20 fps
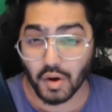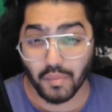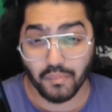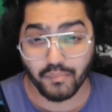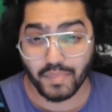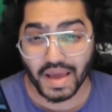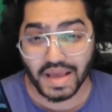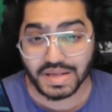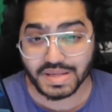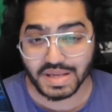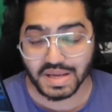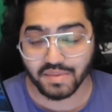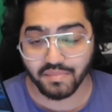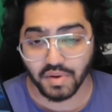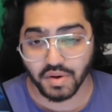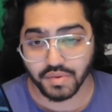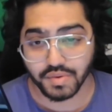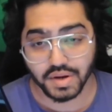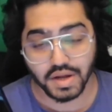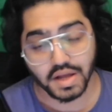basic
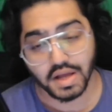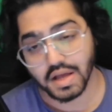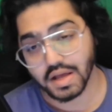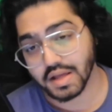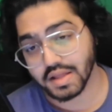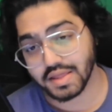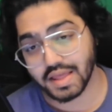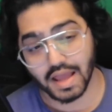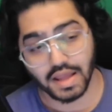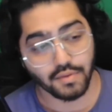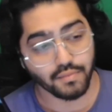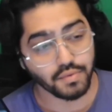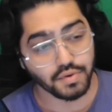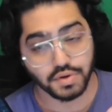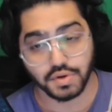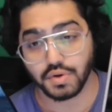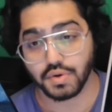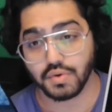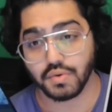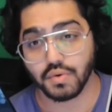mode that you would
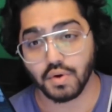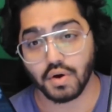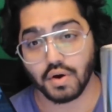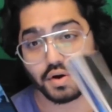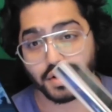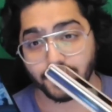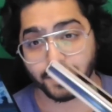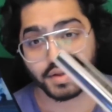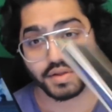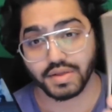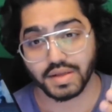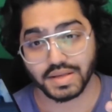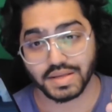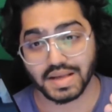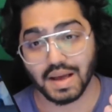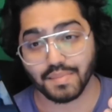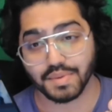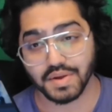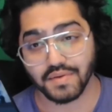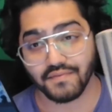do on the
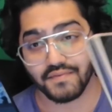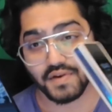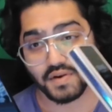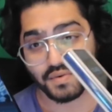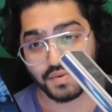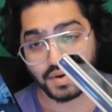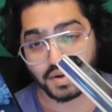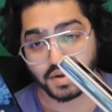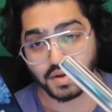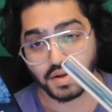Samsung Fold,